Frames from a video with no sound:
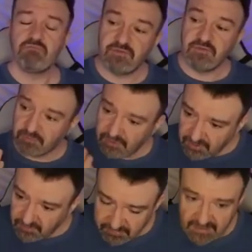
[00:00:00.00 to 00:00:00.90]
If you're
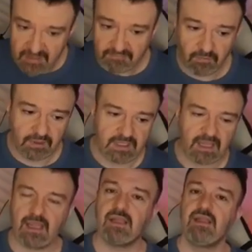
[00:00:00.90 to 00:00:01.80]
going to play at
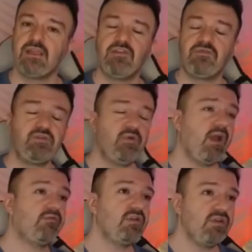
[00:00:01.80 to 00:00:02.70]
4K, if you
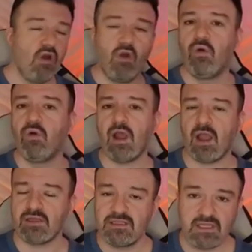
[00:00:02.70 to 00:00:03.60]
have no
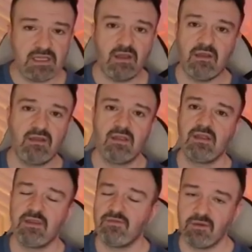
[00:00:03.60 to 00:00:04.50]
idea
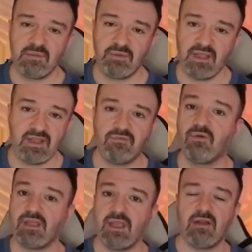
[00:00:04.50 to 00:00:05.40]
if you're going to be playing at
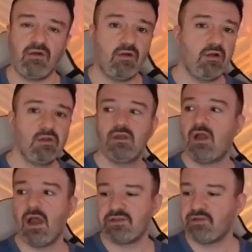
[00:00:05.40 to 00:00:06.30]
4K at all,
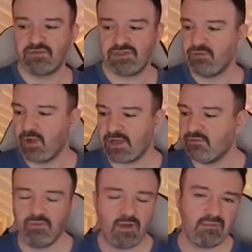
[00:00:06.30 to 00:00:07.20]
I don't see why
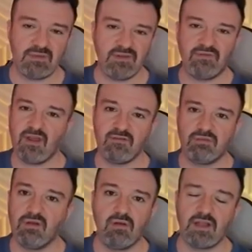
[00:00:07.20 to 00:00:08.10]
you would want a
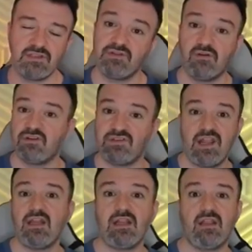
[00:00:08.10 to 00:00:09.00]
PS5 Pro. I just don't
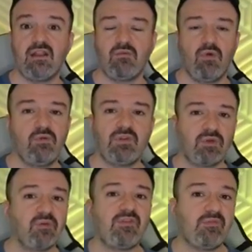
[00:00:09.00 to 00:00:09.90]
understand it. Like, what would the
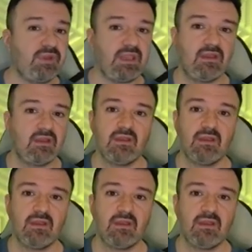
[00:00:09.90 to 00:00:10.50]
purpose be?